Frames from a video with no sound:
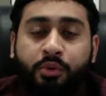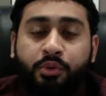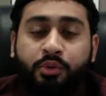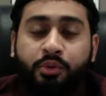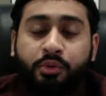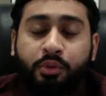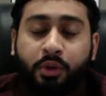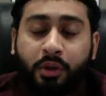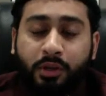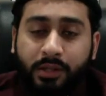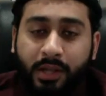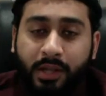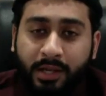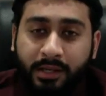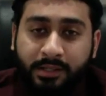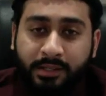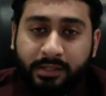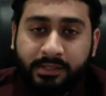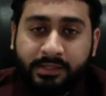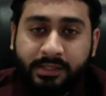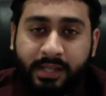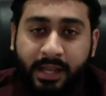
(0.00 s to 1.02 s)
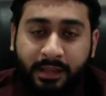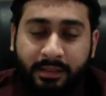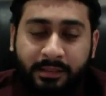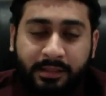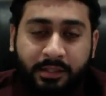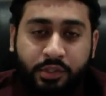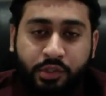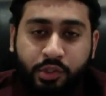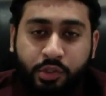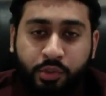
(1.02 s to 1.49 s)
do not understand
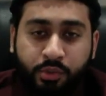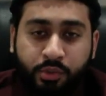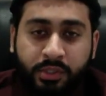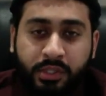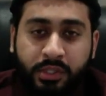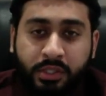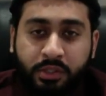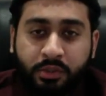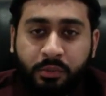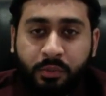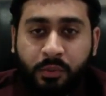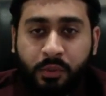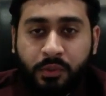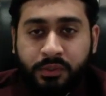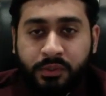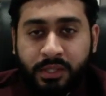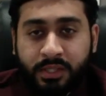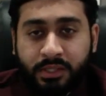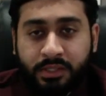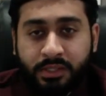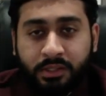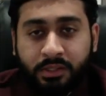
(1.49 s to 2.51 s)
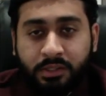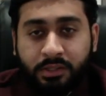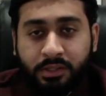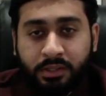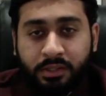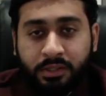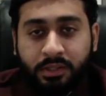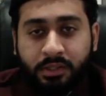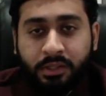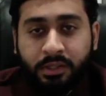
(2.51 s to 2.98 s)
this duty towards their
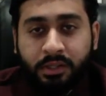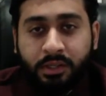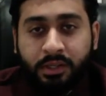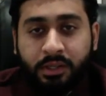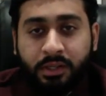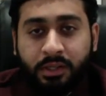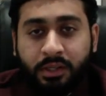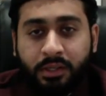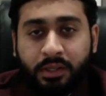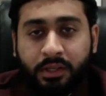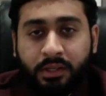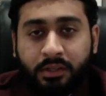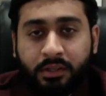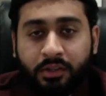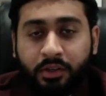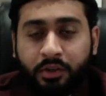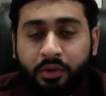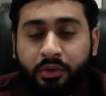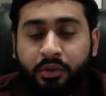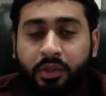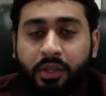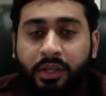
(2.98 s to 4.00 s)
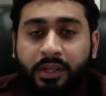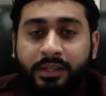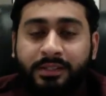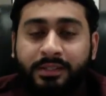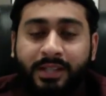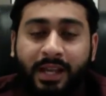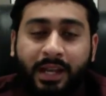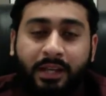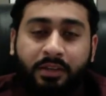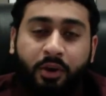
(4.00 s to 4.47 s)
children, the
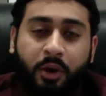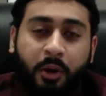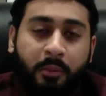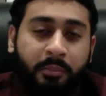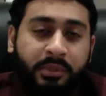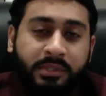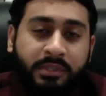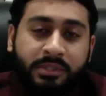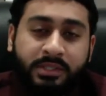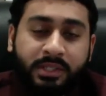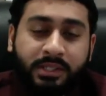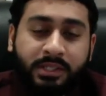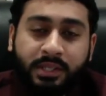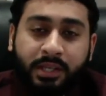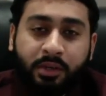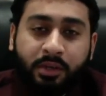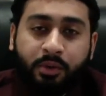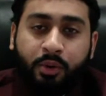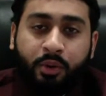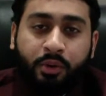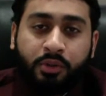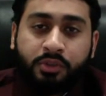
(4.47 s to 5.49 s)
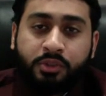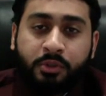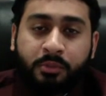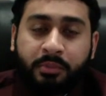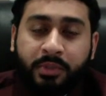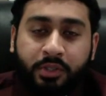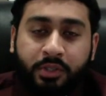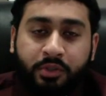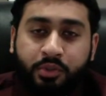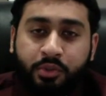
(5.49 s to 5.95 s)
exact opposite can also
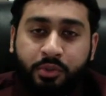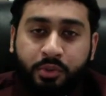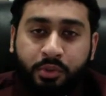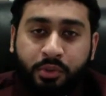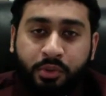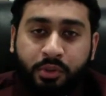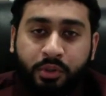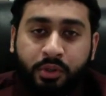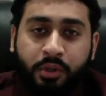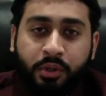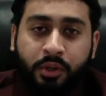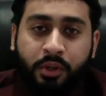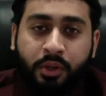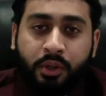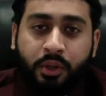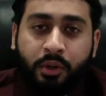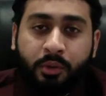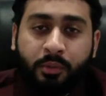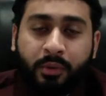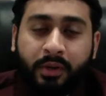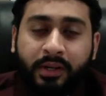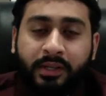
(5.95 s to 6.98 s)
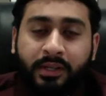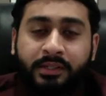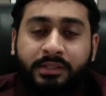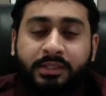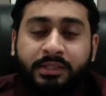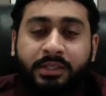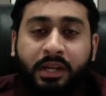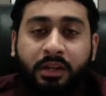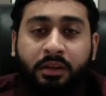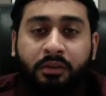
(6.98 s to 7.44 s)
be true, where
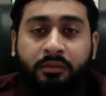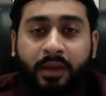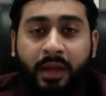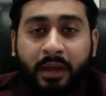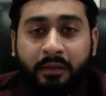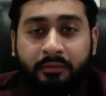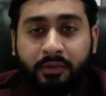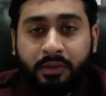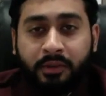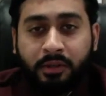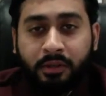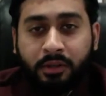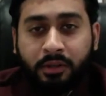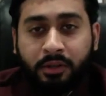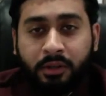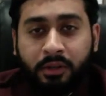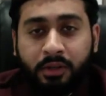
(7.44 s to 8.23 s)
instead of heaven,